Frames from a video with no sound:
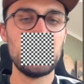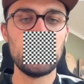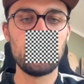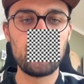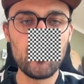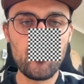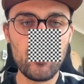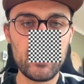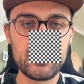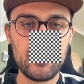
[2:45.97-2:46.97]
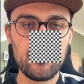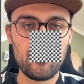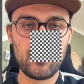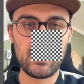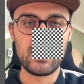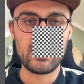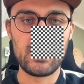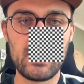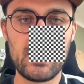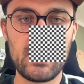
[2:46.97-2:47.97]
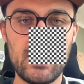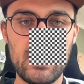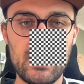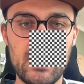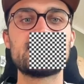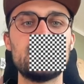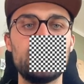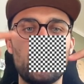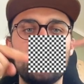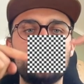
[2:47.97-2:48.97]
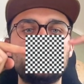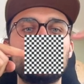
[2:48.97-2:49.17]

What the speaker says: viewport, but there is no